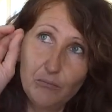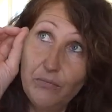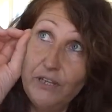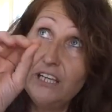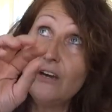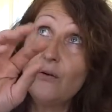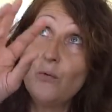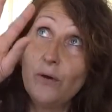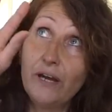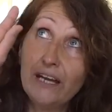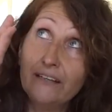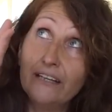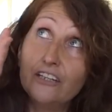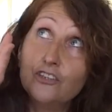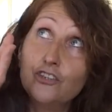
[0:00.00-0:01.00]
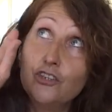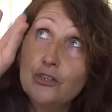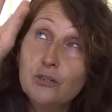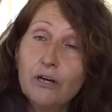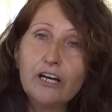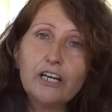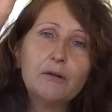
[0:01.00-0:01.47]
Be aware that
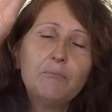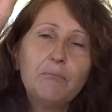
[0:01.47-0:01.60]
you are a